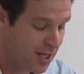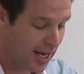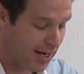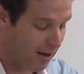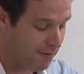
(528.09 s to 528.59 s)

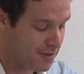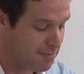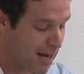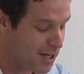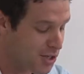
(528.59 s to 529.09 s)
and Office
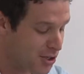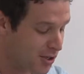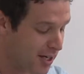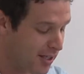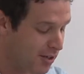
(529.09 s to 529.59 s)

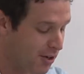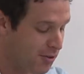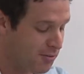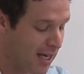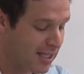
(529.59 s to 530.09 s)
Manager
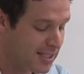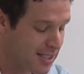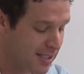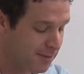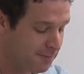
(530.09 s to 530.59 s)
Edgardo
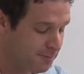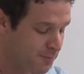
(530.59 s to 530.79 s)
Valentin,